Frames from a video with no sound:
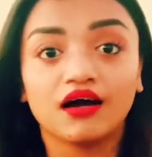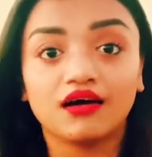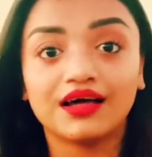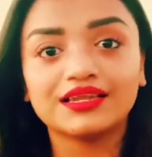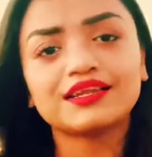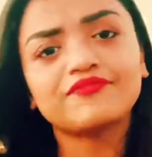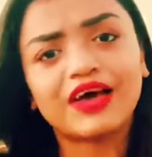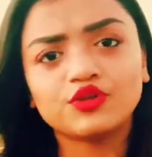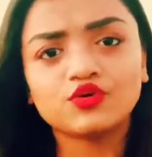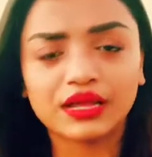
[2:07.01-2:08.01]
A
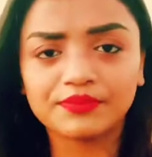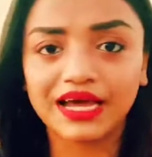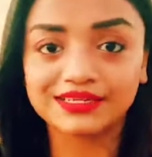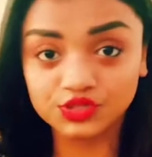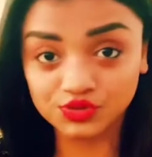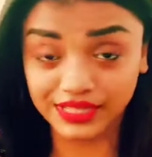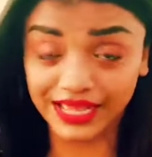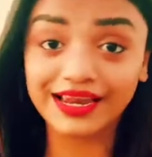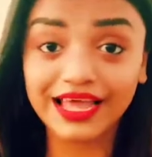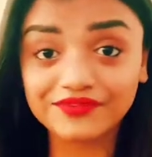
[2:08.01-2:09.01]
little value can be added to
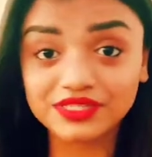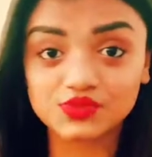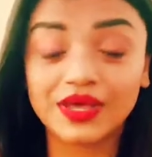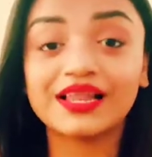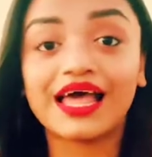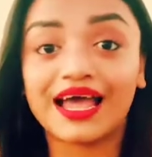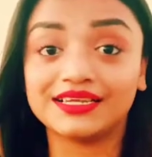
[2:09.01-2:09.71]
their life as well,